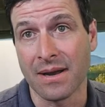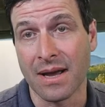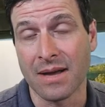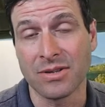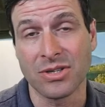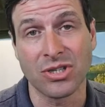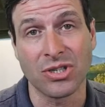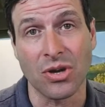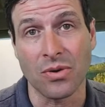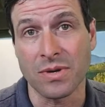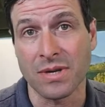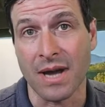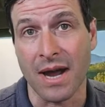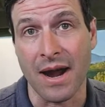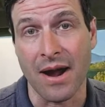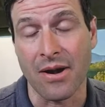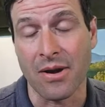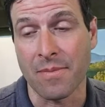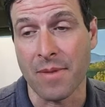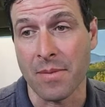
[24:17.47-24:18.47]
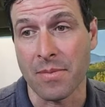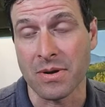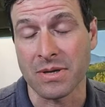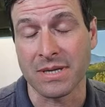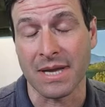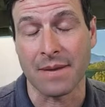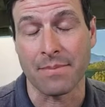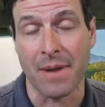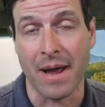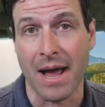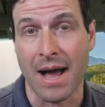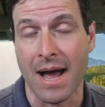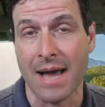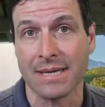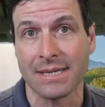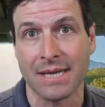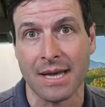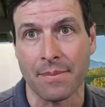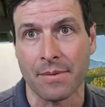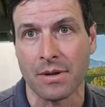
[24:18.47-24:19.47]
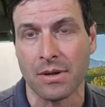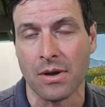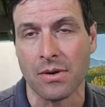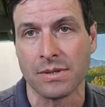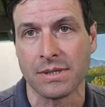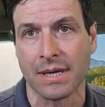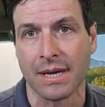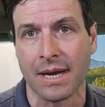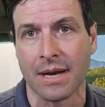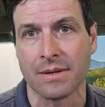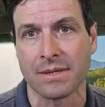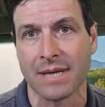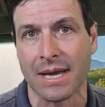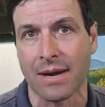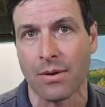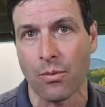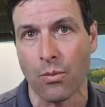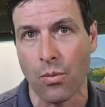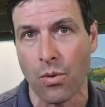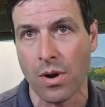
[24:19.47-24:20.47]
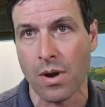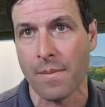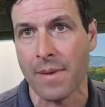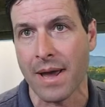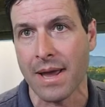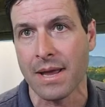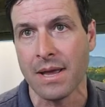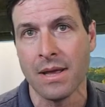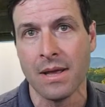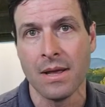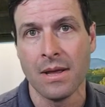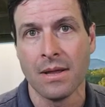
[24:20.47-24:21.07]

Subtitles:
I was so tired. I remember it's like my eyes kept closing and I was like, what am I,